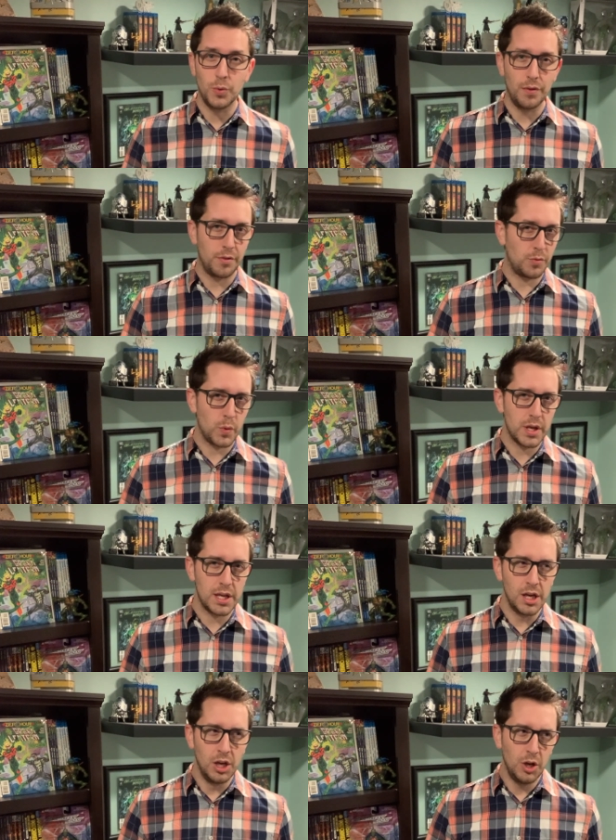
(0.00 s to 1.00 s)
and
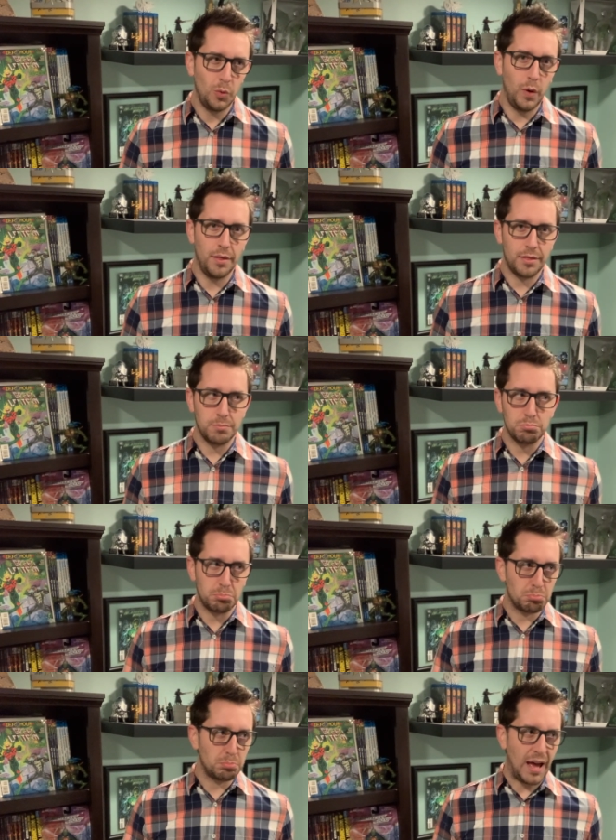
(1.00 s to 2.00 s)
three with
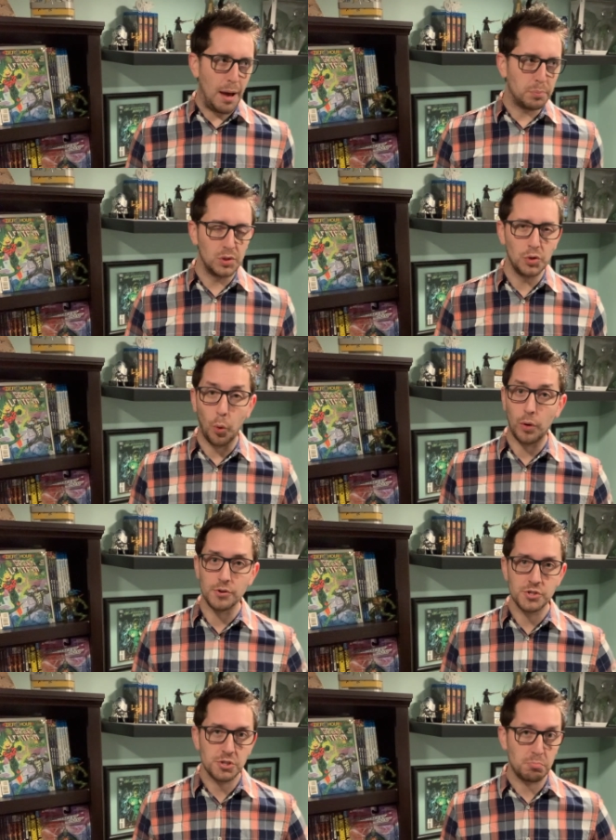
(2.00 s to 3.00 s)
apple,
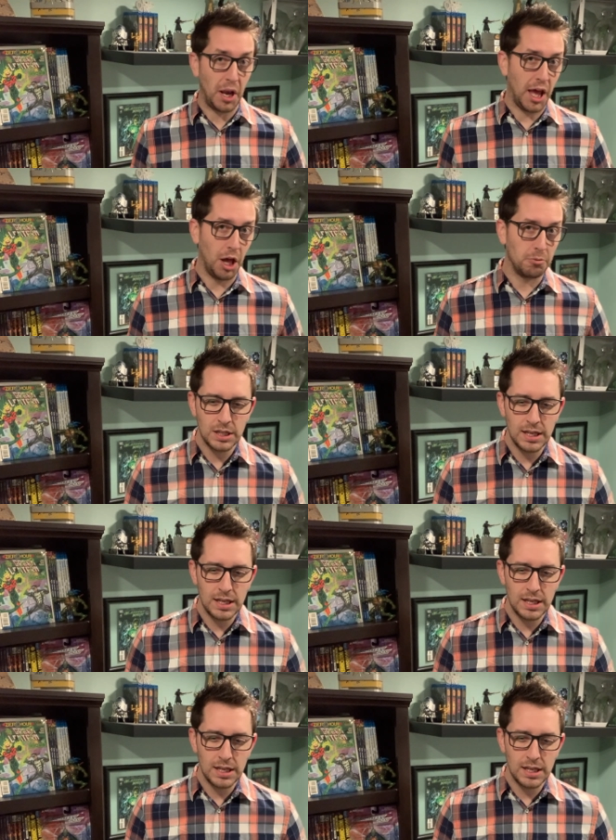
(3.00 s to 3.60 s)
orange, banana?